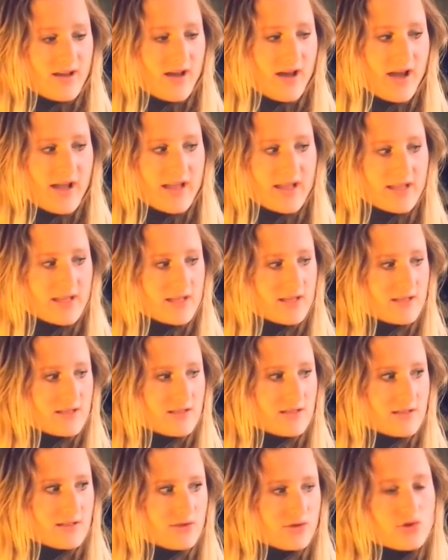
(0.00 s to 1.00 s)

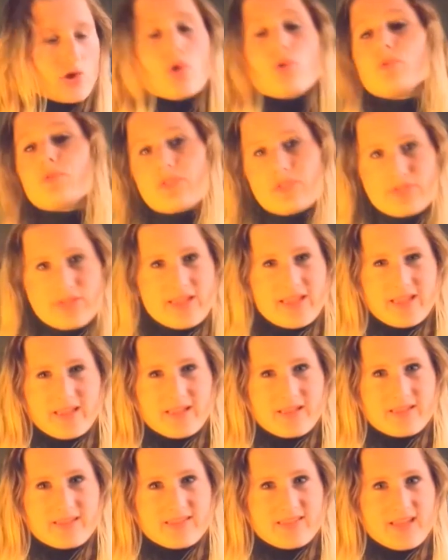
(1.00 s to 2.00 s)
I don't
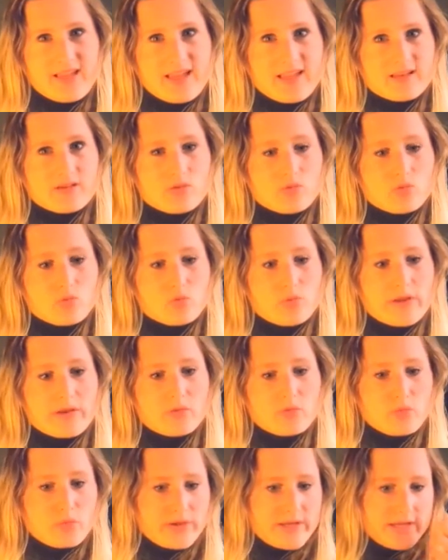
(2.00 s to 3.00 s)
think that
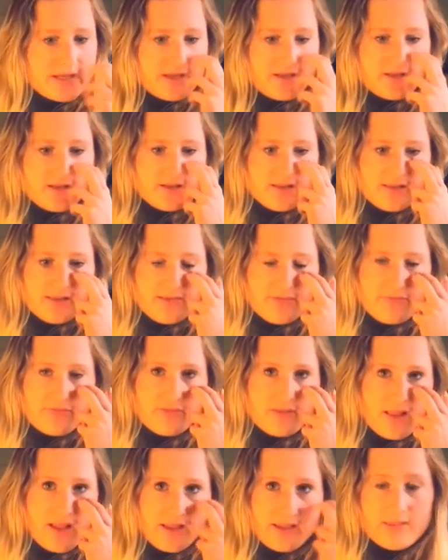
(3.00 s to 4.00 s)
when we
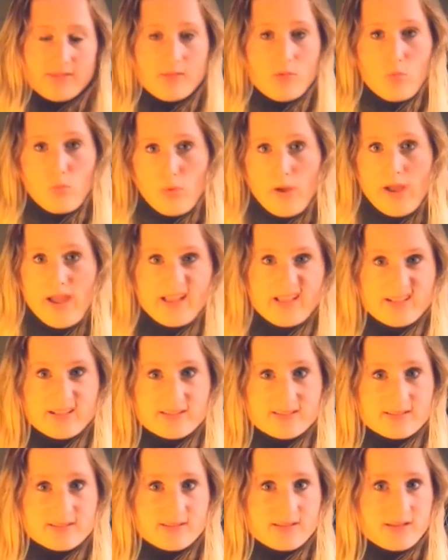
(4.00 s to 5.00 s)
live like in the
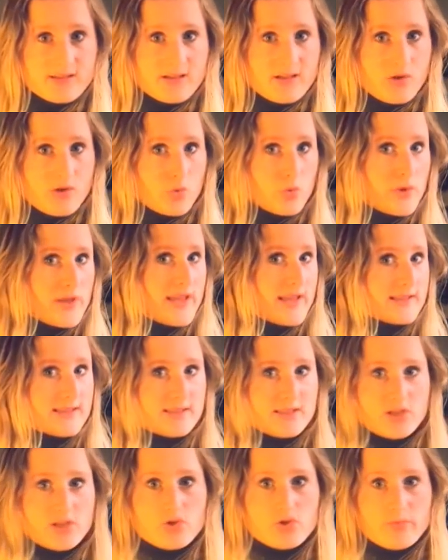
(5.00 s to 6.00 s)
wild, we
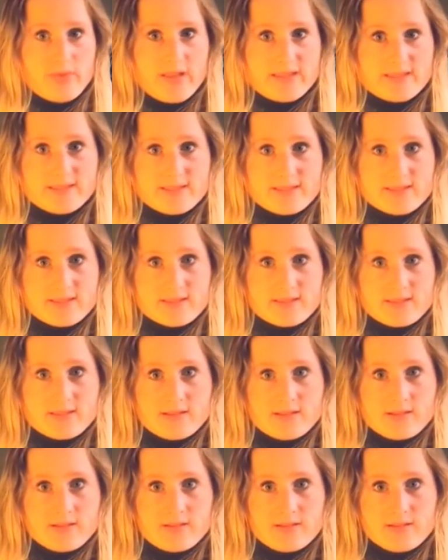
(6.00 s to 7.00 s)
as humans
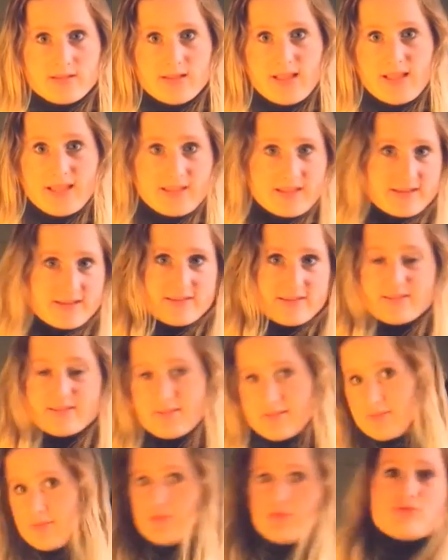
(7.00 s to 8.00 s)
like
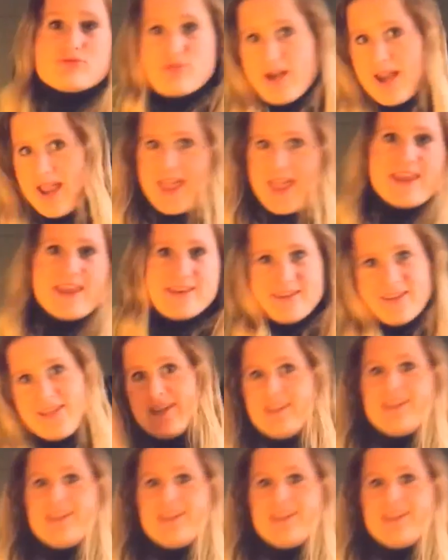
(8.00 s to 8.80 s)
ran